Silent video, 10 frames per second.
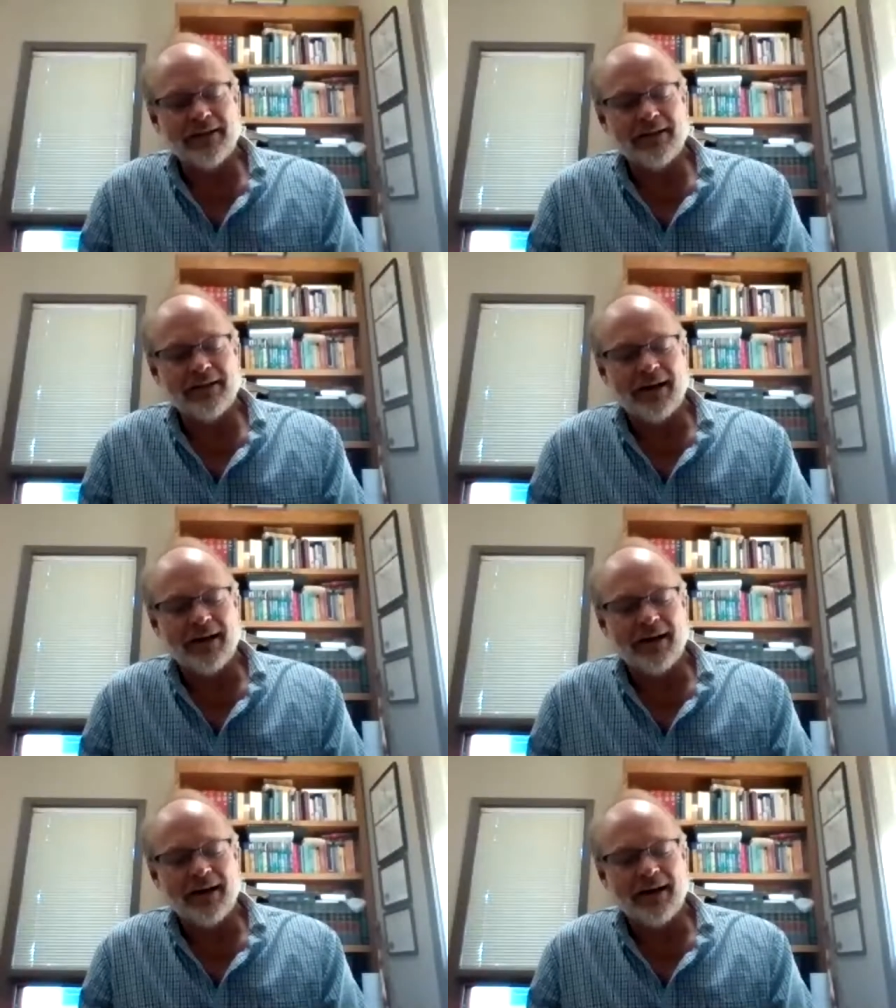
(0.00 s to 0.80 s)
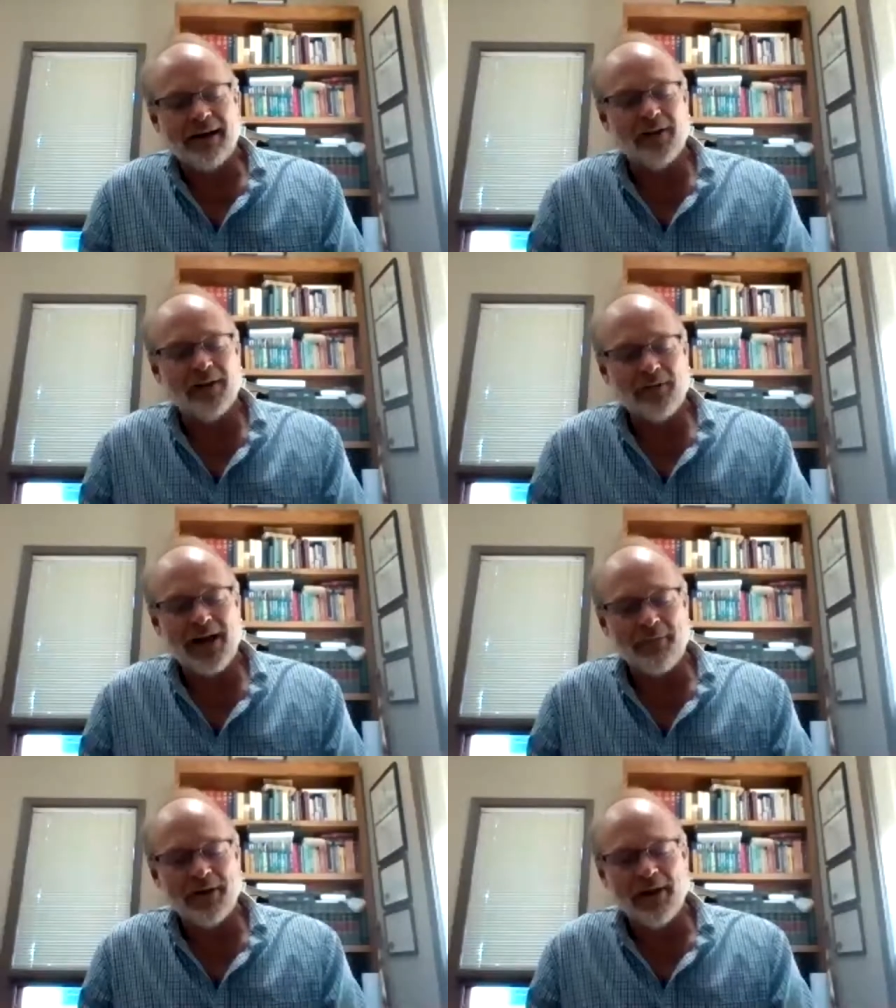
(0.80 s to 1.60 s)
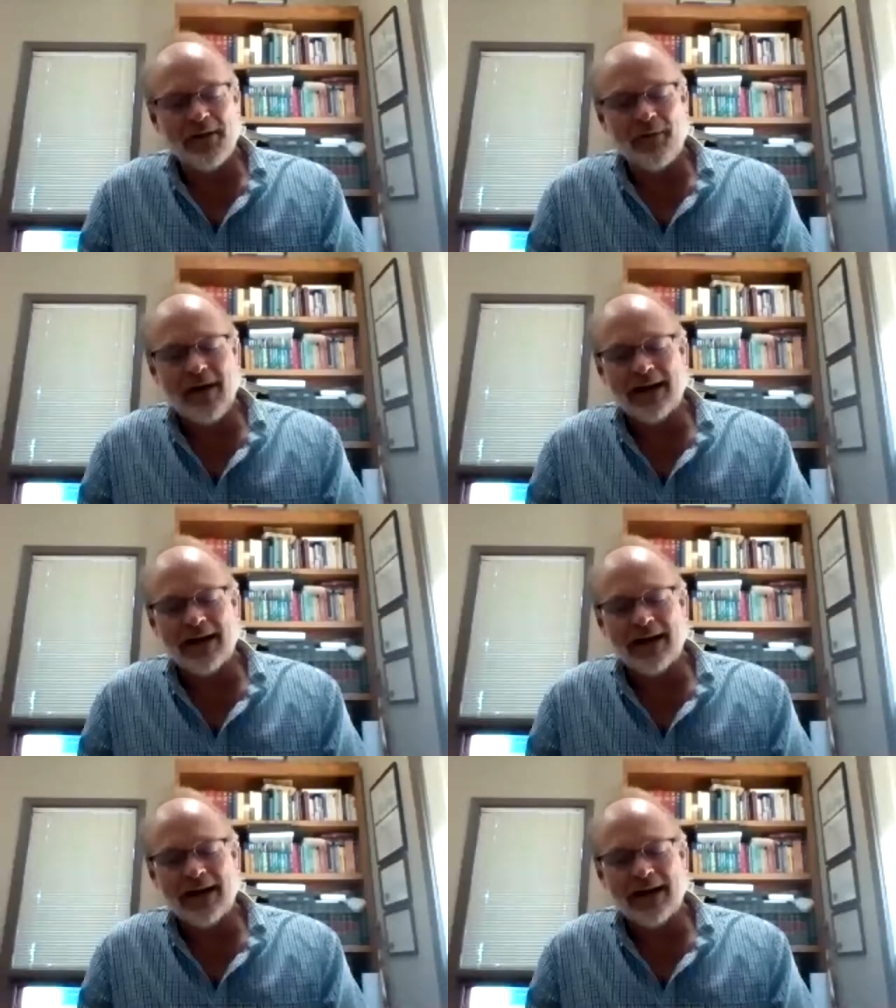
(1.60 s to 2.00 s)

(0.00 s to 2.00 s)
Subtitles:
a long time ago that we had